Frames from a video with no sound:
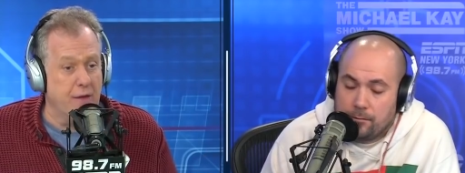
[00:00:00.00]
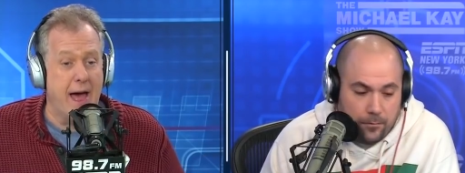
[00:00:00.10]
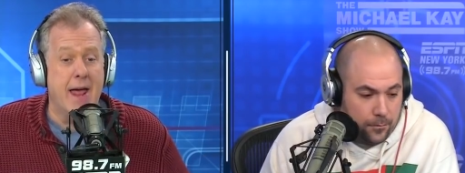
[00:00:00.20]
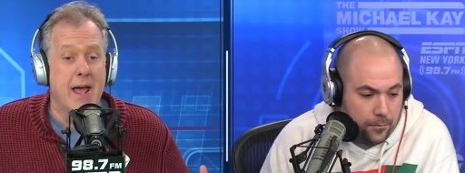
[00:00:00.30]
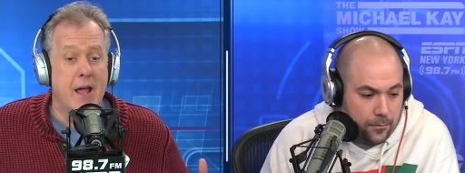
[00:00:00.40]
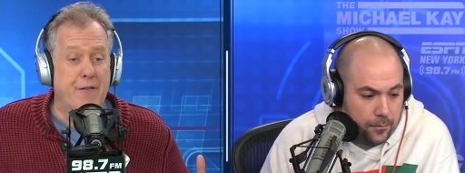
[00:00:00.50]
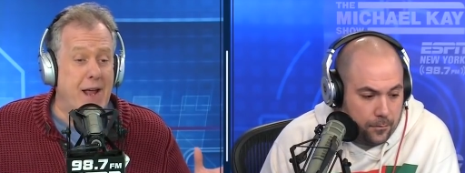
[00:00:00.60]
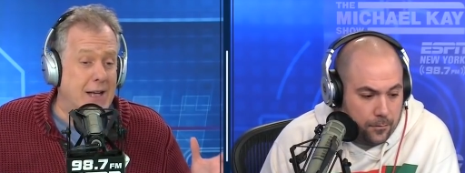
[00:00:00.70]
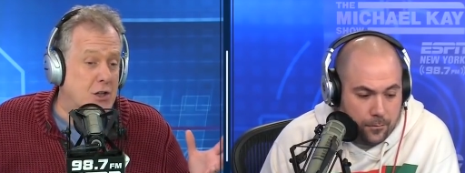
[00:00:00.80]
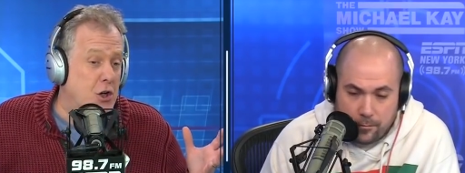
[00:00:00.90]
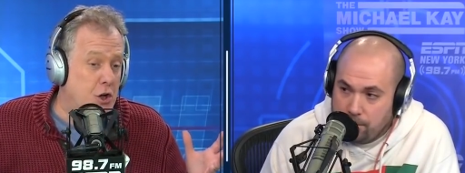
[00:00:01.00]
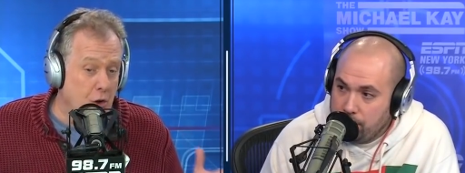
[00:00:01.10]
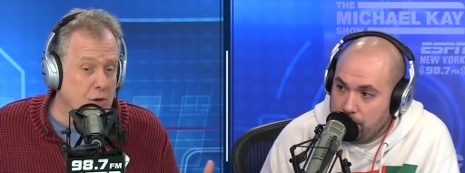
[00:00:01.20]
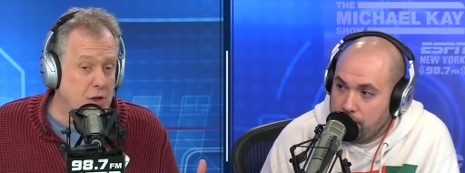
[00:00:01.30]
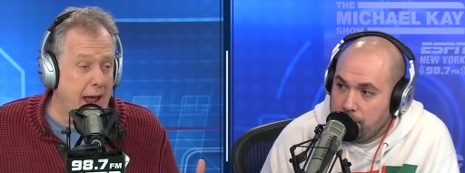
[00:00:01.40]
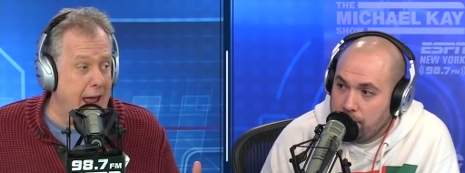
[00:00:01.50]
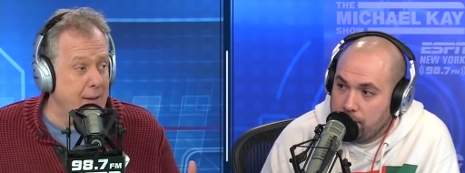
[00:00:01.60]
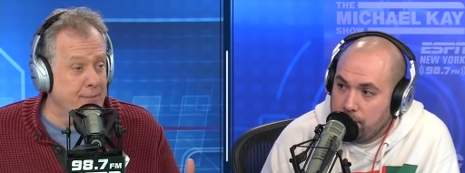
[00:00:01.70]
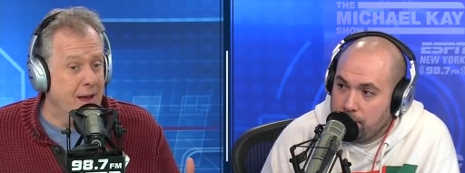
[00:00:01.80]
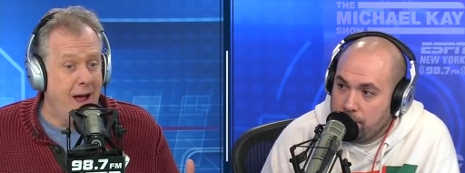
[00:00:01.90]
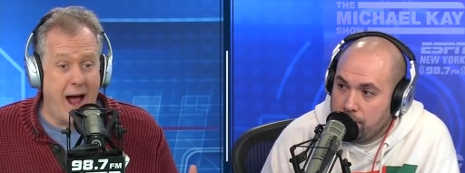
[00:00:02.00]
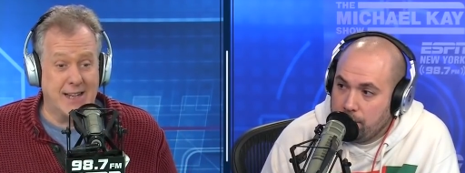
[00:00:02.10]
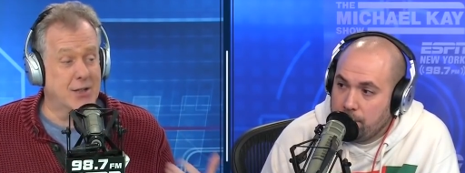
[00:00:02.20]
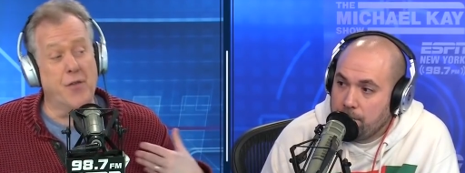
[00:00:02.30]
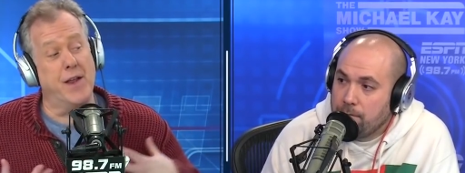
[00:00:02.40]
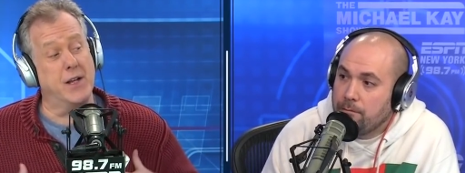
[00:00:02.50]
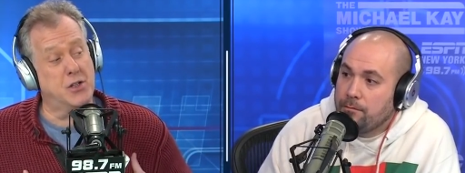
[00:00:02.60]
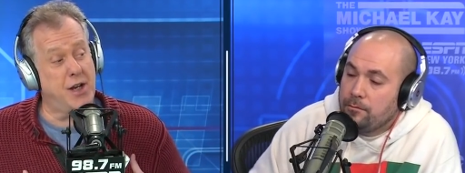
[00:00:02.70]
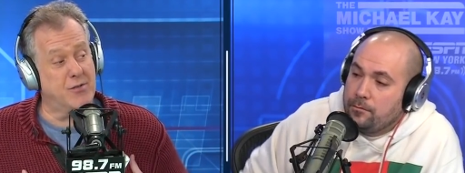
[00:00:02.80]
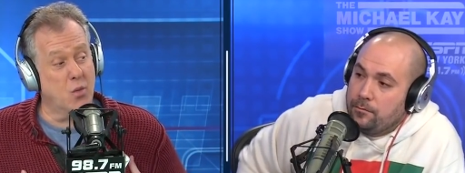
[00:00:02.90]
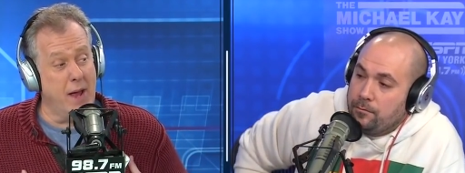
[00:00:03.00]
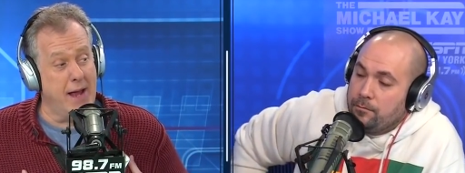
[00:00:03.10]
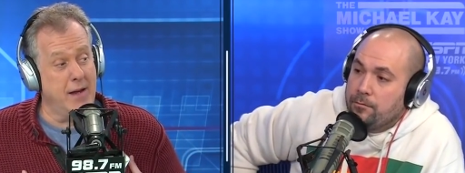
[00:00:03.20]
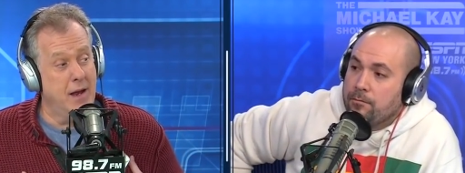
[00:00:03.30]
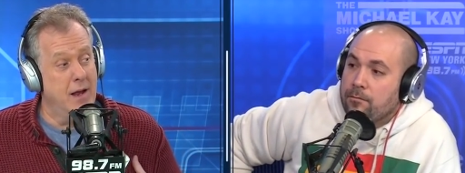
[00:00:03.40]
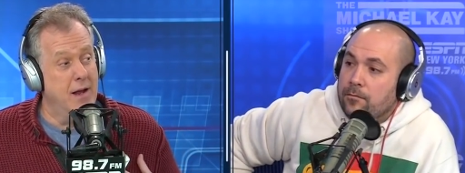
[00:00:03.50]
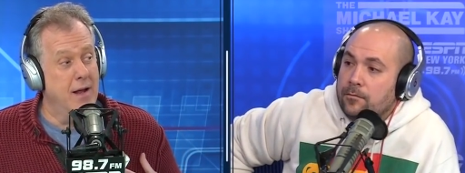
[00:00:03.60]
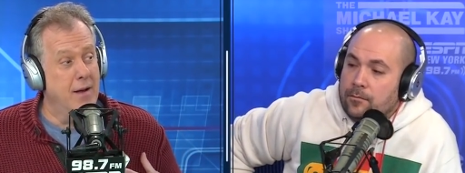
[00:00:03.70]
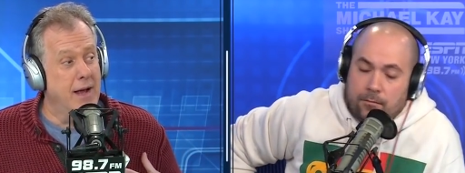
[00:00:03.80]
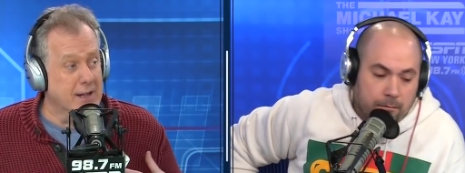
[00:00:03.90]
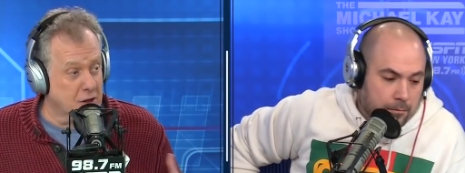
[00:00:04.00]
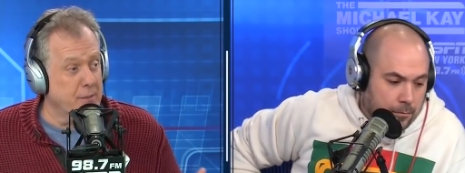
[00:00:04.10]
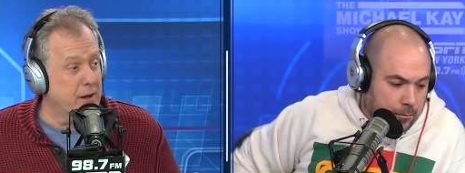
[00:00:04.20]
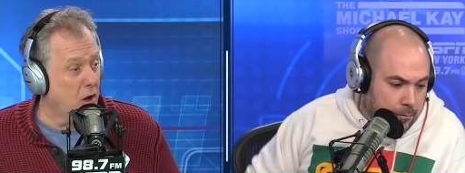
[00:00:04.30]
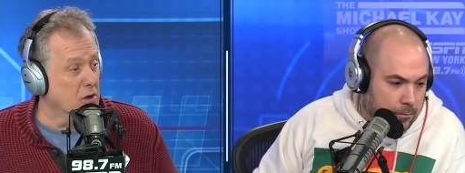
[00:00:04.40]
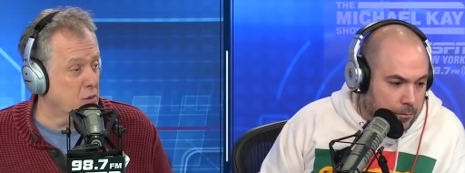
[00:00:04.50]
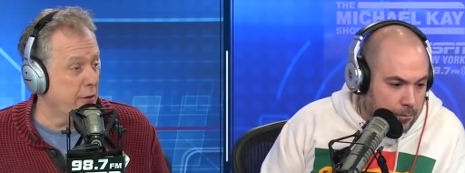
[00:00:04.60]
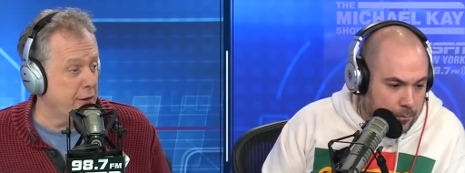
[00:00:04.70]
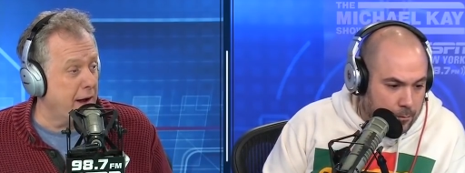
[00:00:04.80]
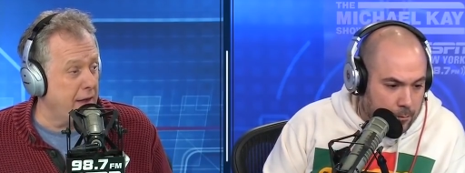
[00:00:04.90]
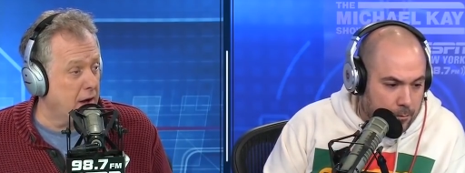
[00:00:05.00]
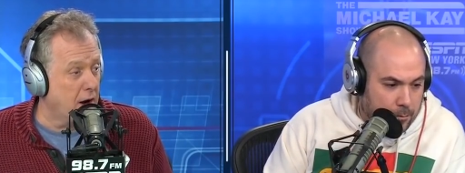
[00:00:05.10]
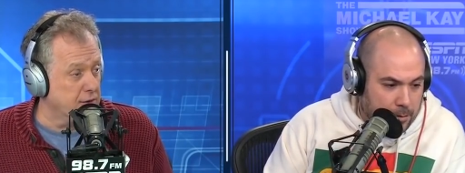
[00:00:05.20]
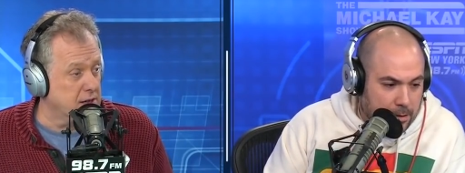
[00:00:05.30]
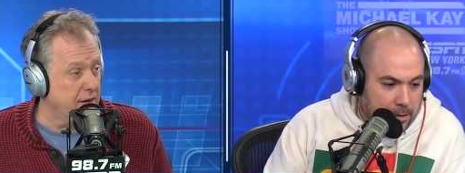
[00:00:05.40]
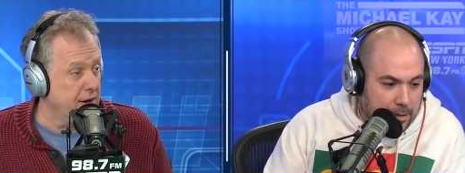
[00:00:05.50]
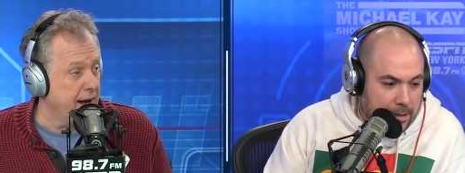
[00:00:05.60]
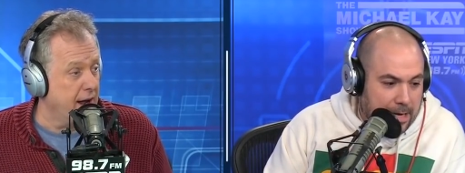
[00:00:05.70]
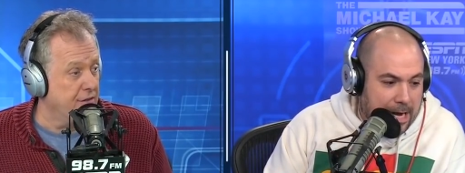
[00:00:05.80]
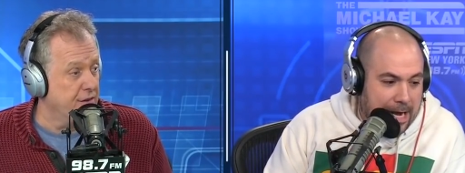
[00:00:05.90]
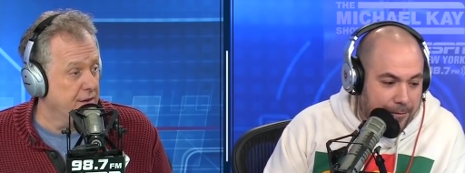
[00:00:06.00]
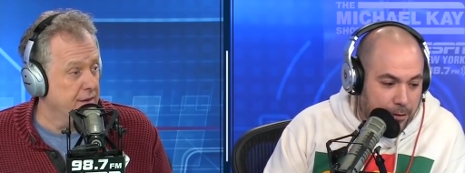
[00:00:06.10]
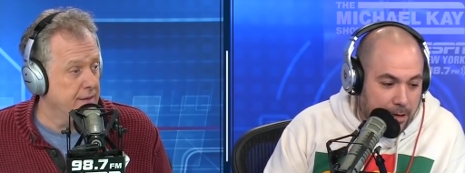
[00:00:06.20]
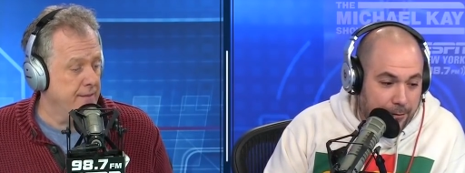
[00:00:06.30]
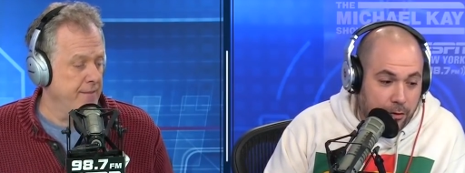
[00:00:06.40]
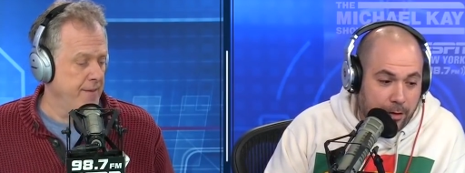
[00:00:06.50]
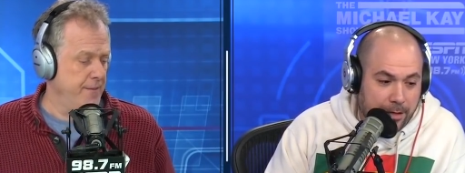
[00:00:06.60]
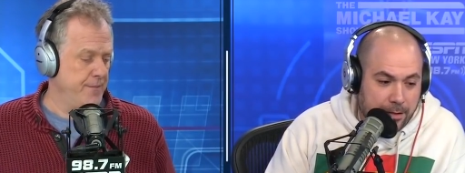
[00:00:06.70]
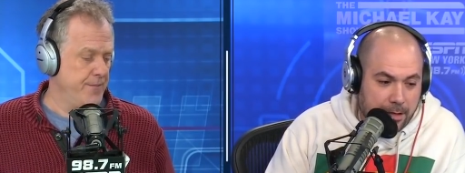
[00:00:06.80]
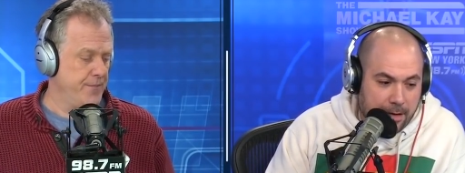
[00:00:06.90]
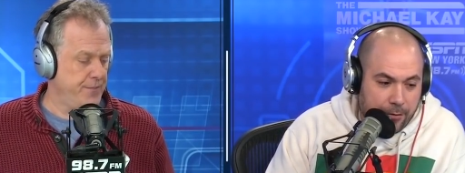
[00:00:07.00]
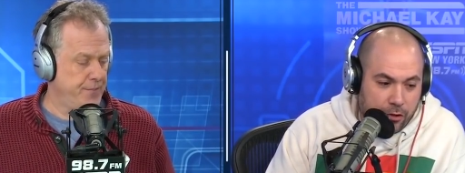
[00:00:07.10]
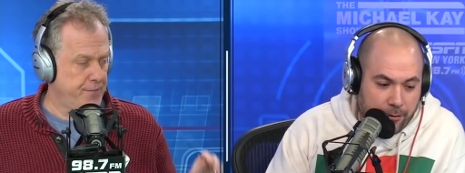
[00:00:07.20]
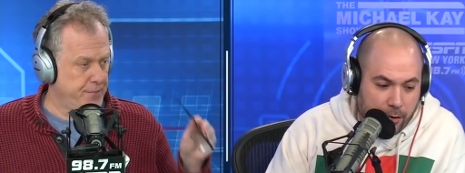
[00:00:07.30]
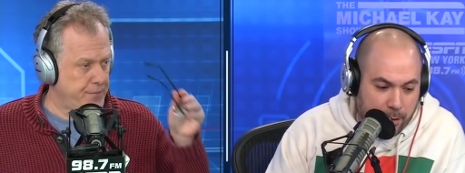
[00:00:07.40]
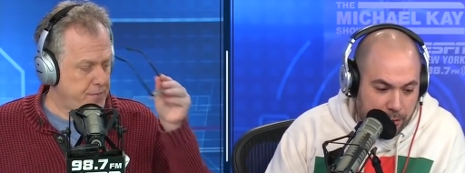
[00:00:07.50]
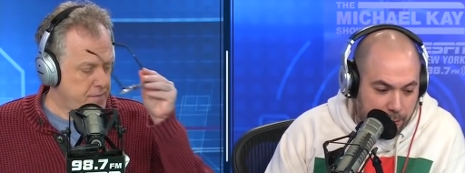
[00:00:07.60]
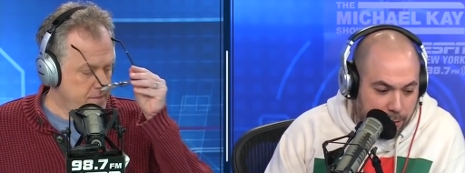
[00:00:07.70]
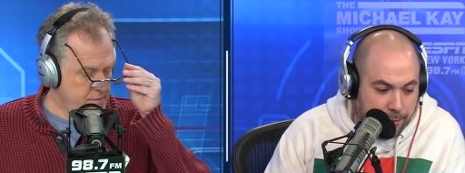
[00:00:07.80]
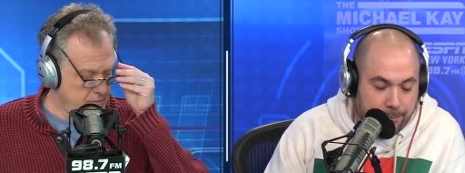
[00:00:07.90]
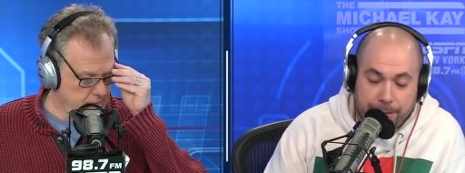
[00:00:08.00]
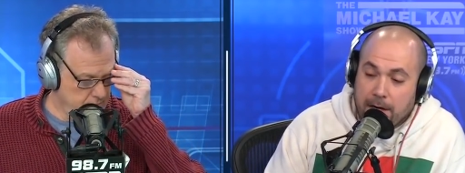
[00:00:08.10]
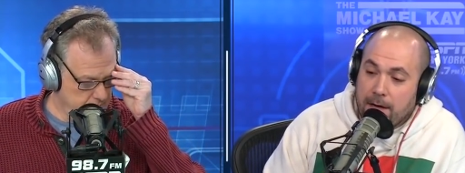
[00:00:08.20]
Speaker 1: that. If he has a huge game, I still think the Chiefs win. It's going to be close whether or not they cover 7.5.
Speaker 2: I have a trivia question for you. Do